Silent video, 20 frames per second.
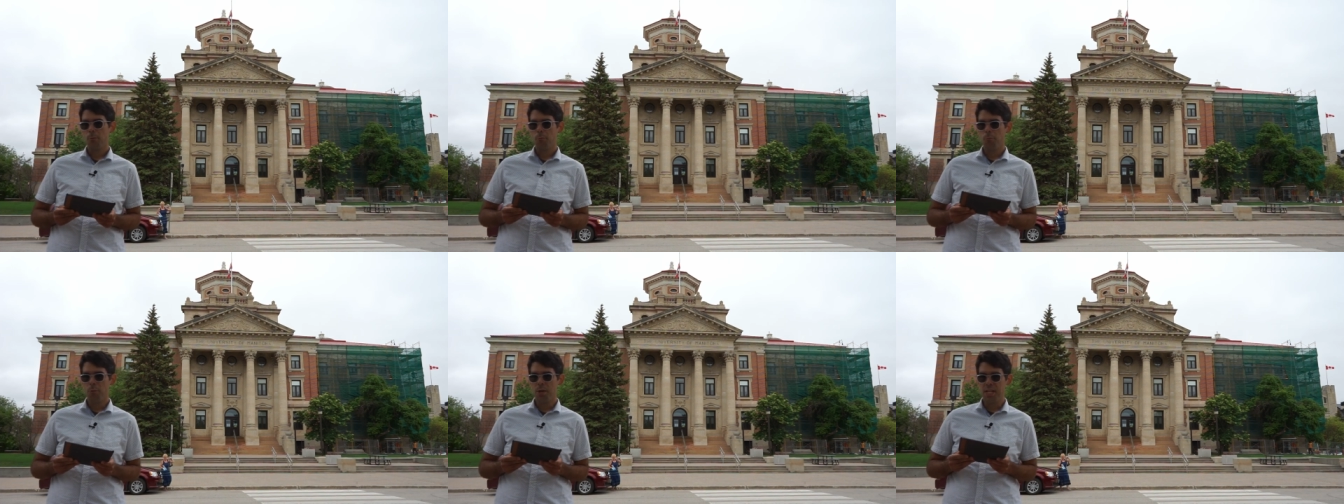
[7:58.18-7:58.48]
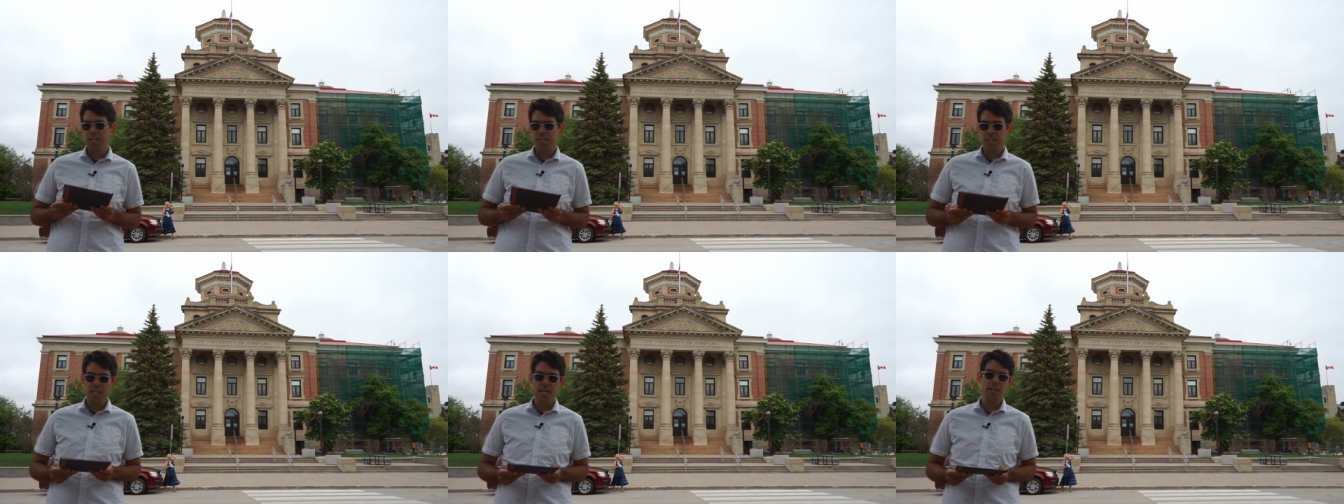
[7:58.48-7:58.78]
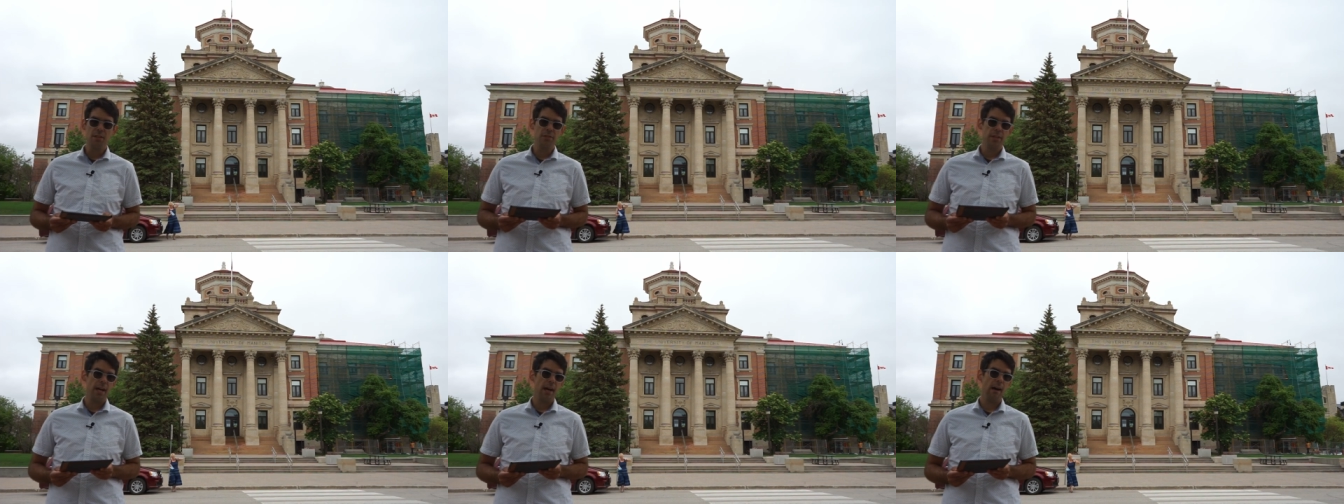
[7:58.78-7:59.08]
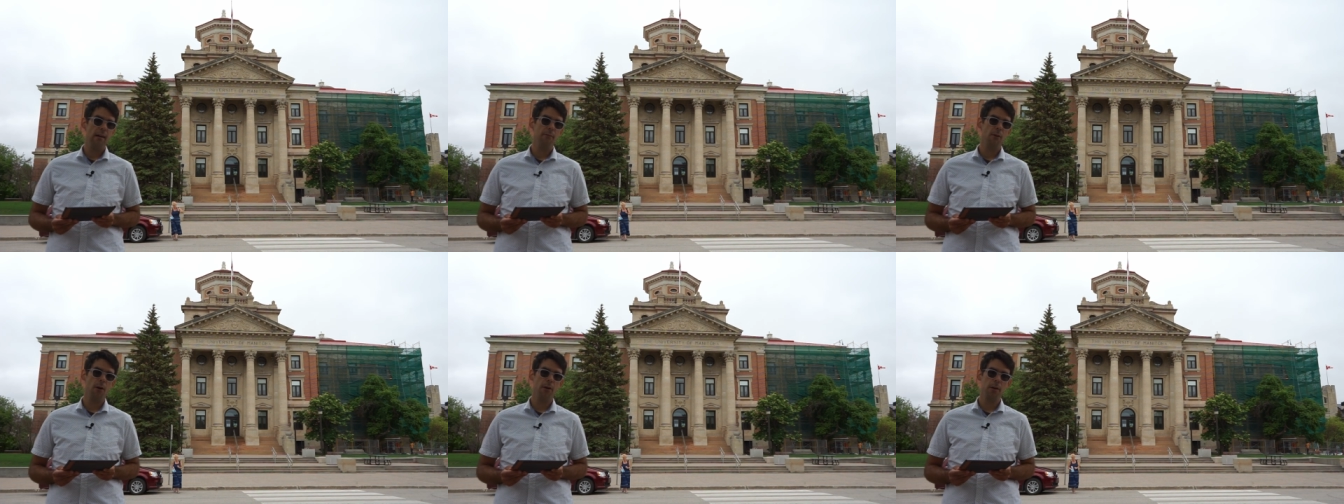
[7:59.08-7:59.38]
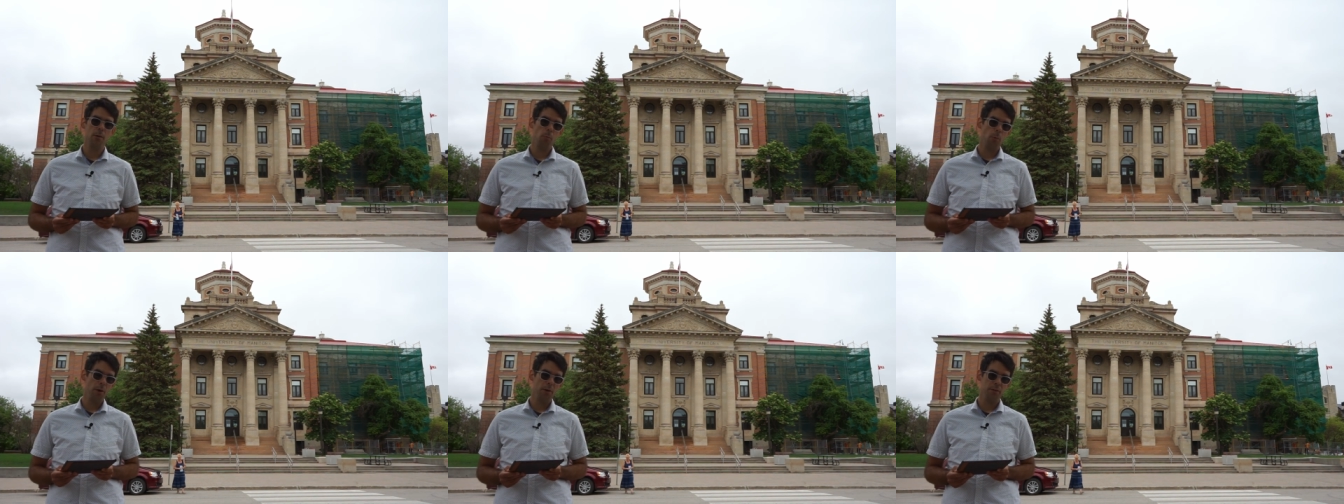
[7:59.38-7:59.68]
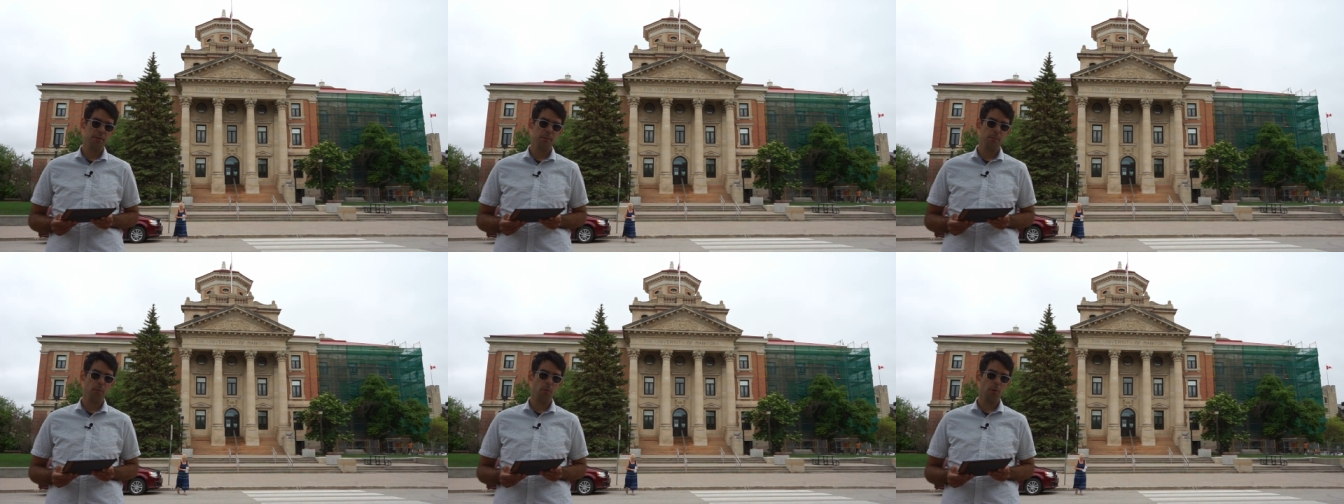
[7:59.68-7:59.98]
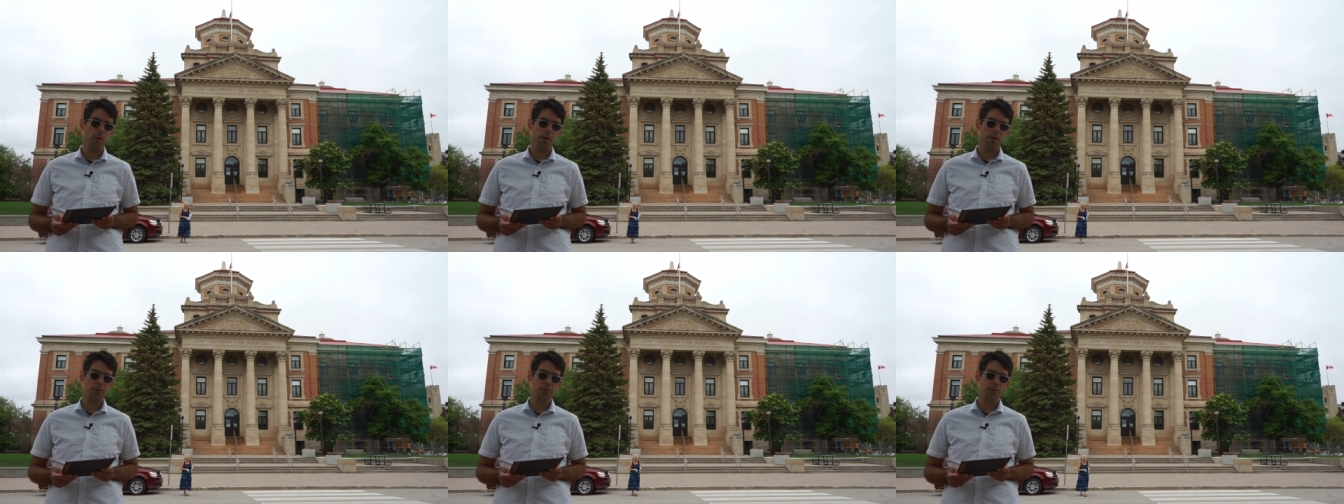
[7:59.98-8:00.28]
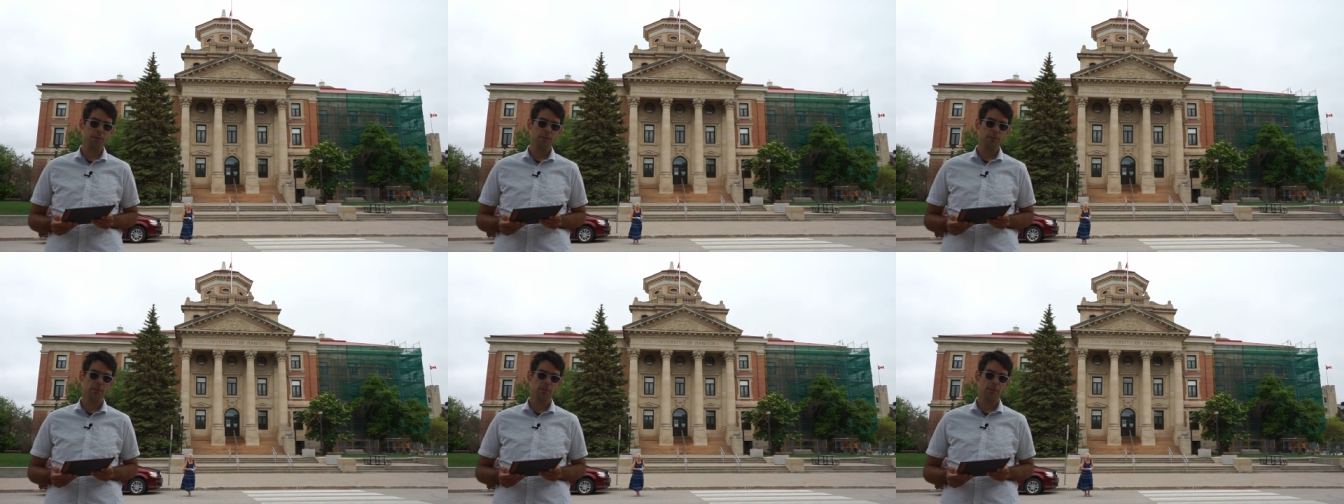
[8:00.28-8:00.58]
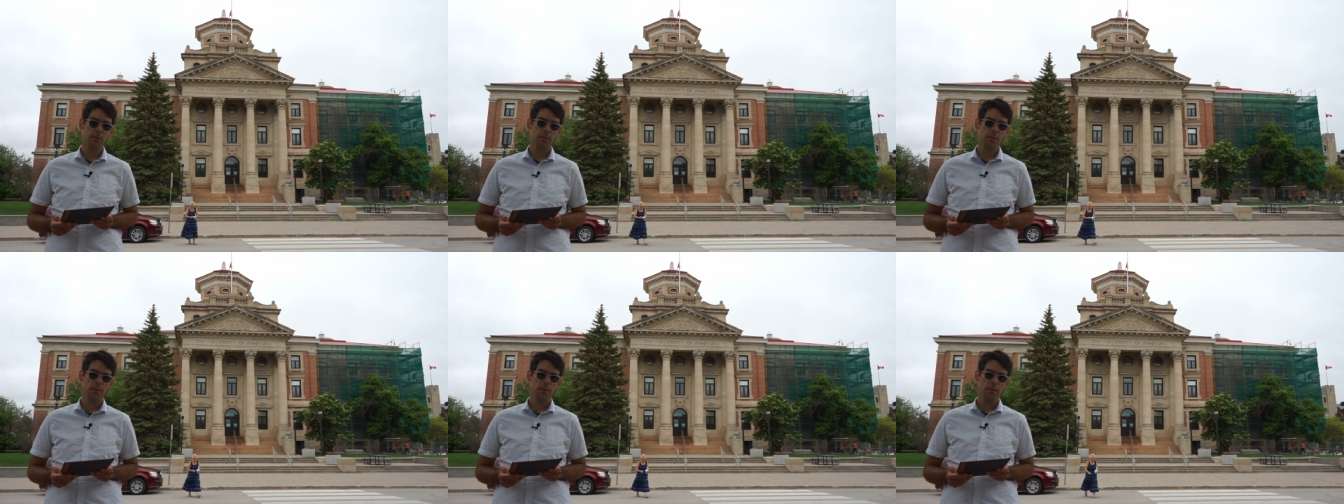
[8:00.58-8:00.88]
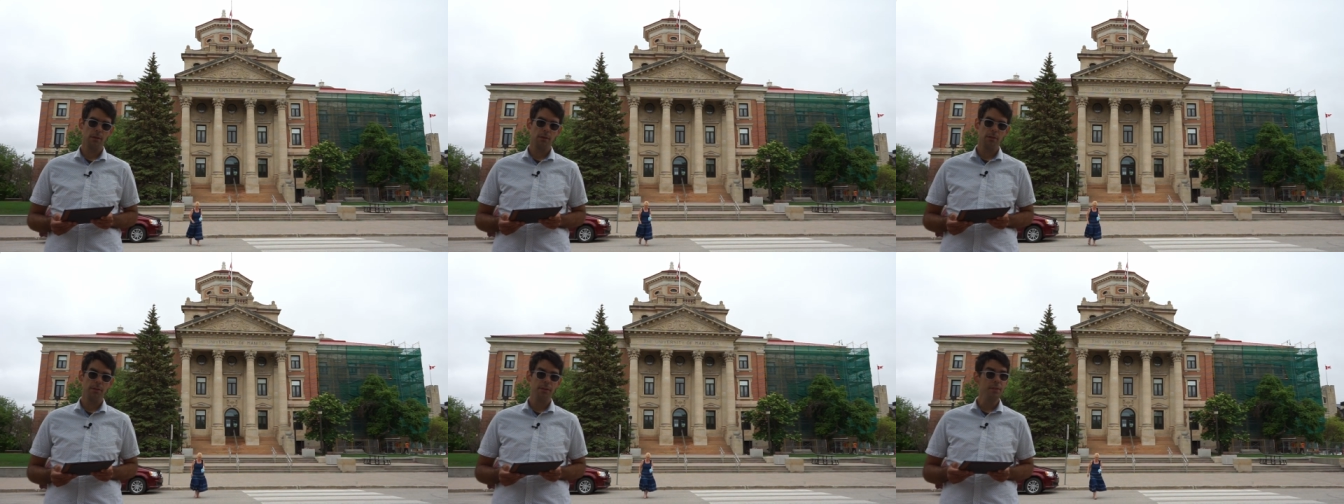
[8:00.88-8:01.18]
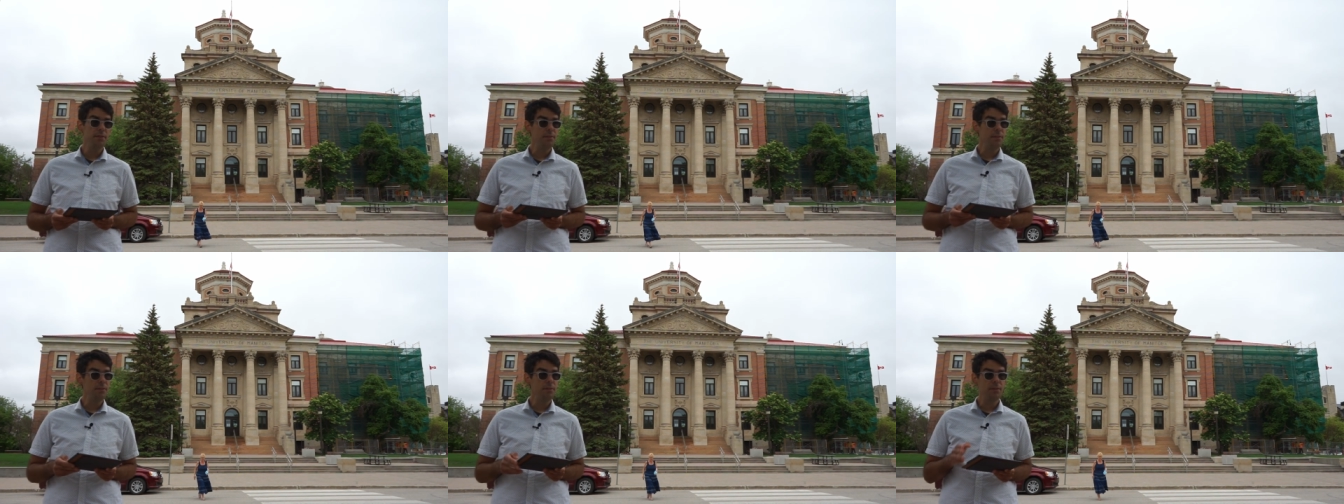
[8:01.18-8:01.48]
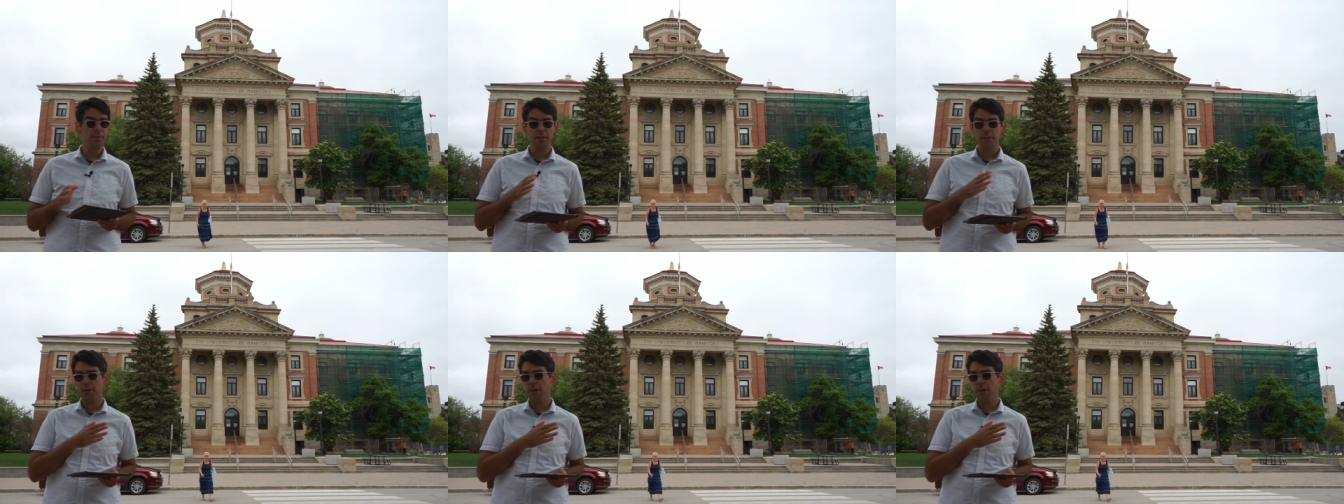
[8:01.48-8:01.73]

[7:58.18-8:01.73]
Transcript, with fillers: we need to have hardware support. This is an